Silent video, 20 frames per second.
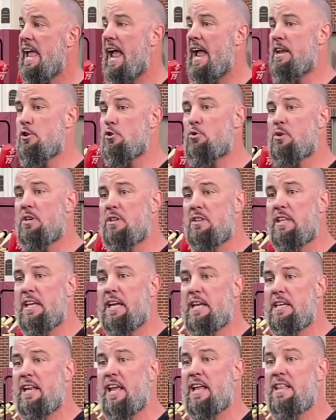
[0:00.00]
and you can
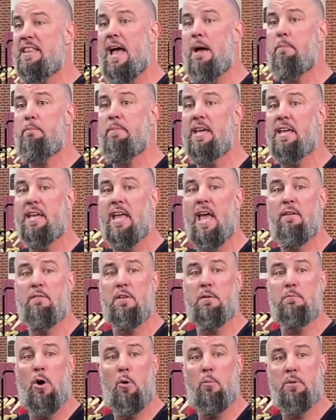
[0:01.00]
lead in that big,
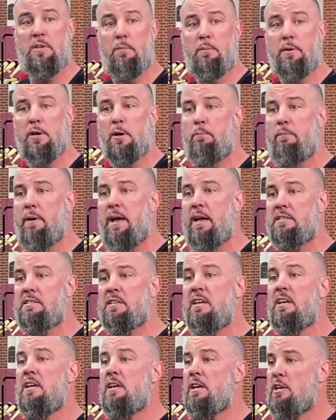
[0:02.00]
heavy moment to be your best
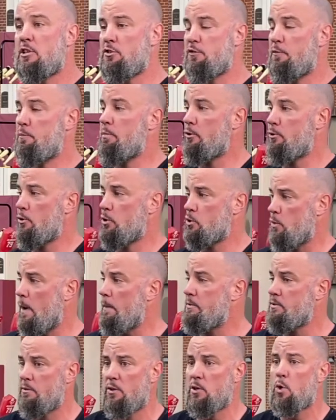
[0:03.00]
because you've built those
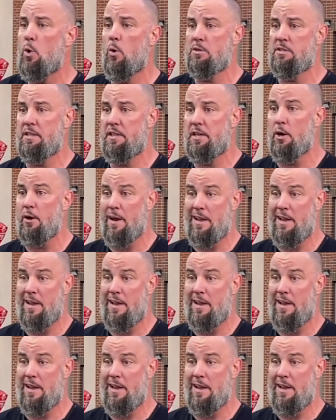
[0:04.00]
reps over the course of the year.